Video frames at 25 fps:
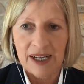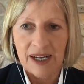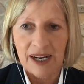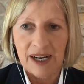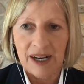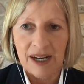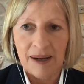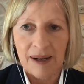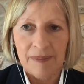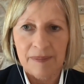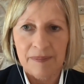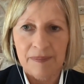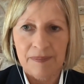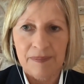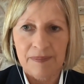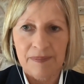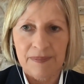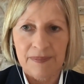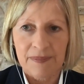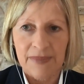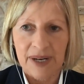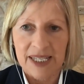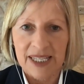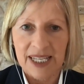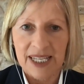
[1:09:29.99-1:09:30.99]

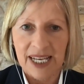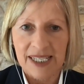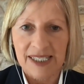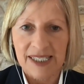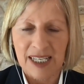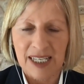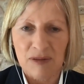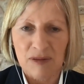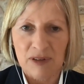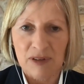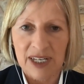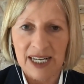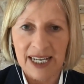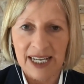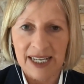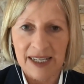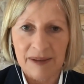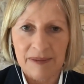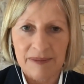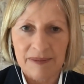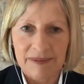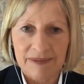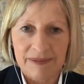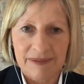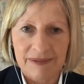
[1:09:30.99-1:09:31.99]
Um, and that's it, really.